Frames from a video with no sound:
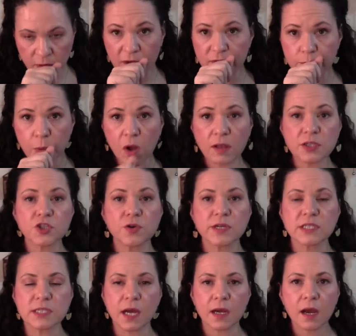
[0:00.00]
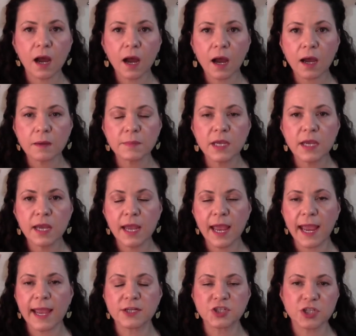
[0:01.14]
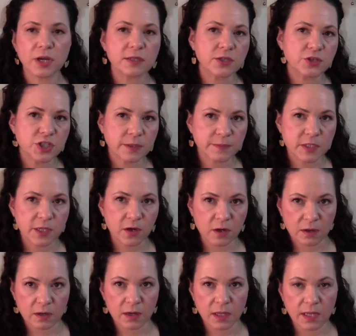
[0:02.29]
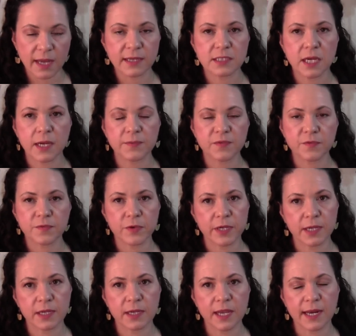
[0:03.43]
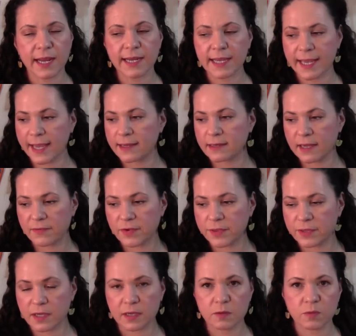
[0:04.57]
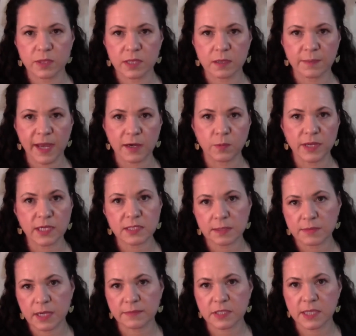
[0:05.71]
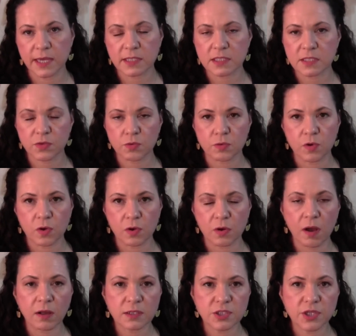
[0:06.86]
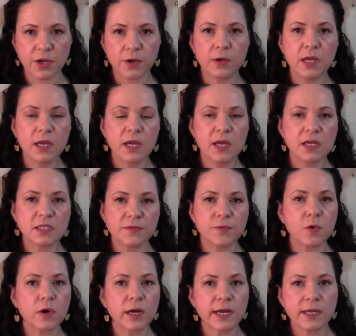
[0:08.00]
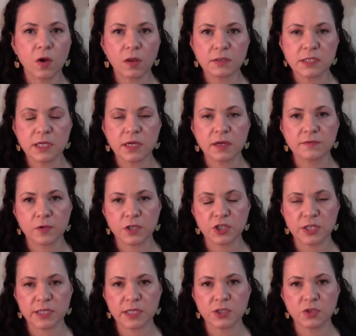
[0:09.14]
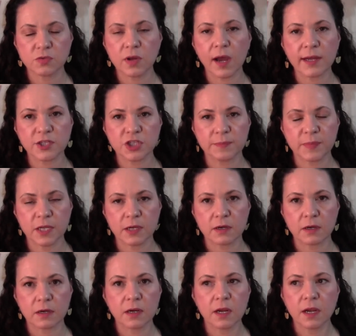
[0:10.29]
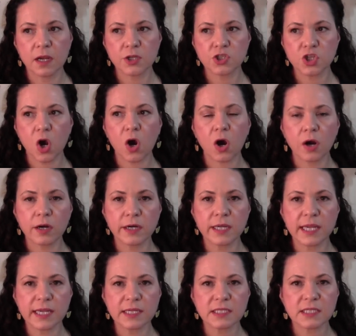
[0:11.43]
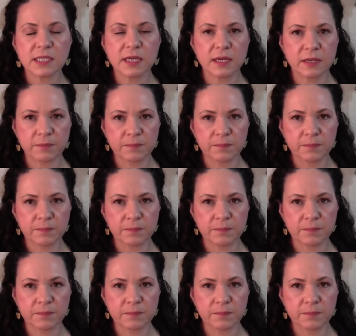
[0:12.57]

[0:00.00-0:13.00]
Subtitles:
off of polishchoice.com, and she also ships here a lot of time for free, and I get everything within about a week, sometimes less, through her also. Sephora and Ulta, unfortunately, do not ship here. Target,